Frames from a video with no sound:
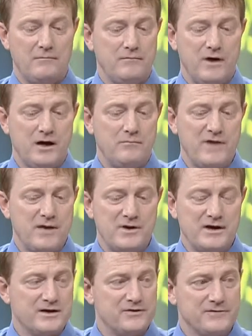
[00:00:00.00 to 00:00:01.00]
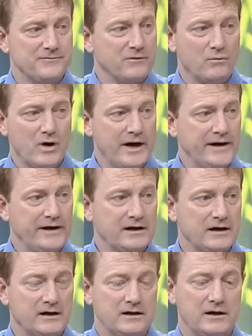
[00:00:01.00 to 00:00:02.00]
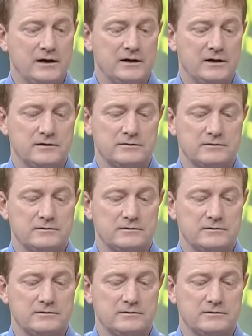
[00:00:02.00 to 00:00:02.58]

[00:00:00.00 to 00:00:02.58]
uh, maybe in a different way. Mm. Uh,